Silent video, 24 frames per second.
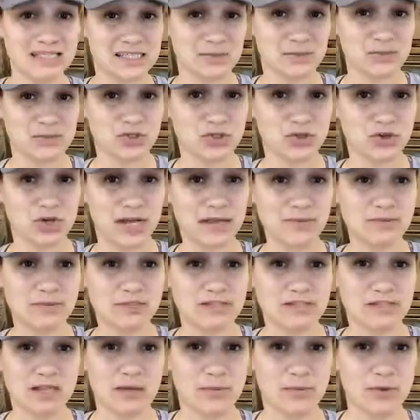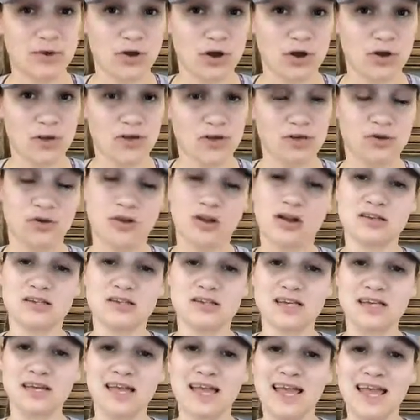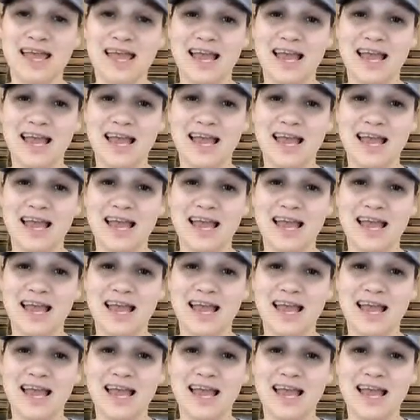subscribe to stay up on all my new content.